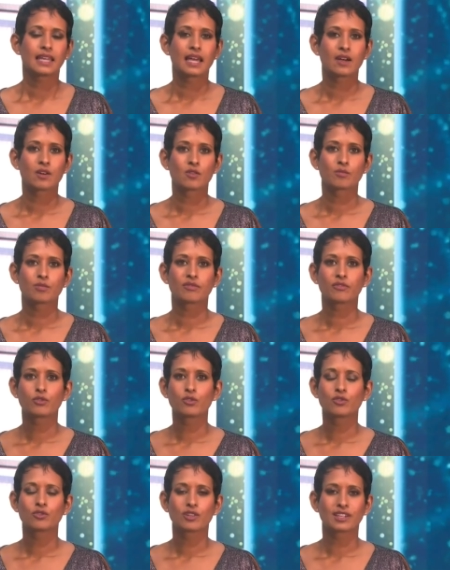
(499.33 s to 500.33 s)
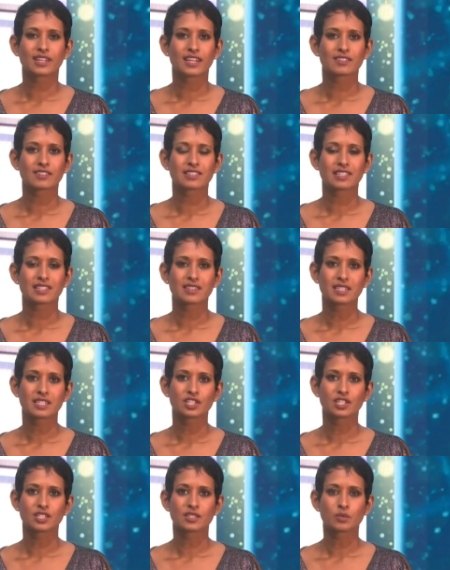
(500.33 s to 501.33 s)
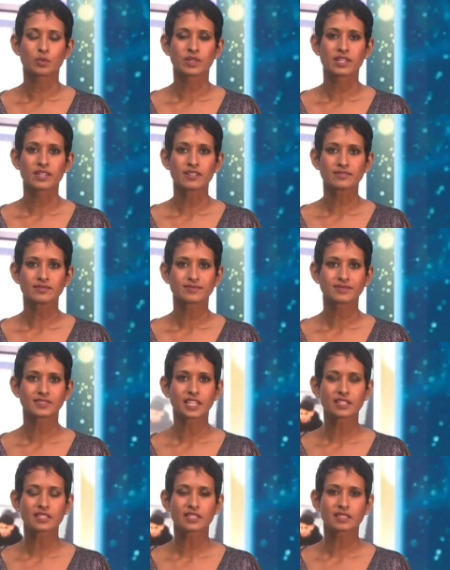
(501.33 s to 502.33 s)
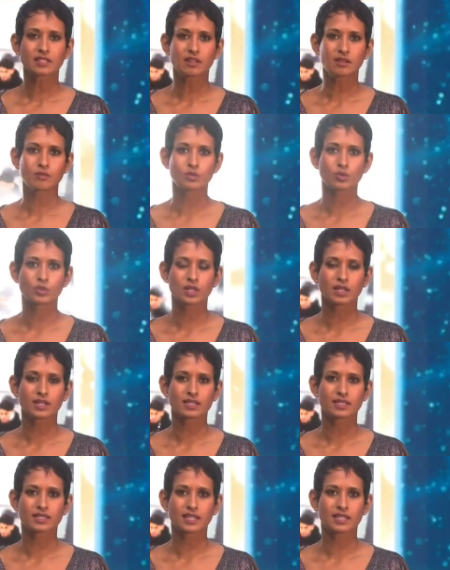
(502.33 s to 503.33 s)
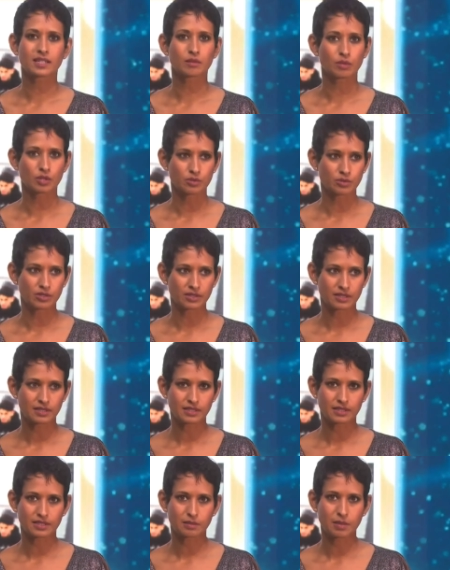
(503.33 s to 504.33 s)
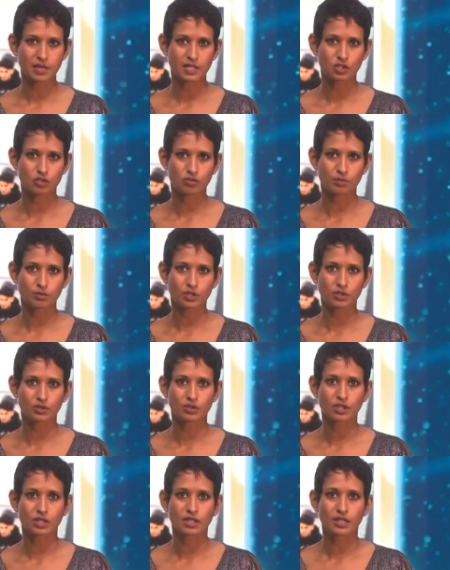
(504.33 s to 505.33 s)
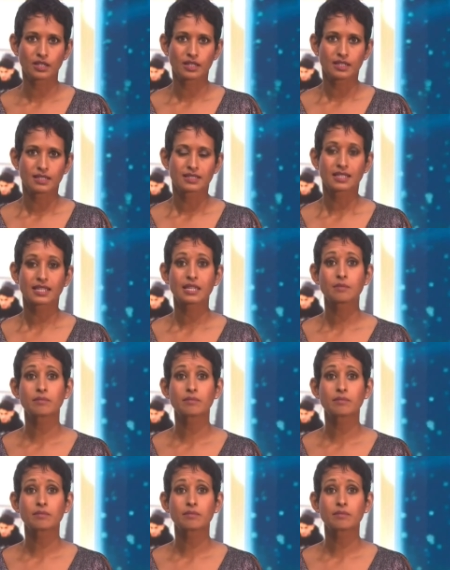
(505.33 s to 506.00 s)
Now, before announcing this year's winner, Nursing Times would like to take a moment to pay tribute to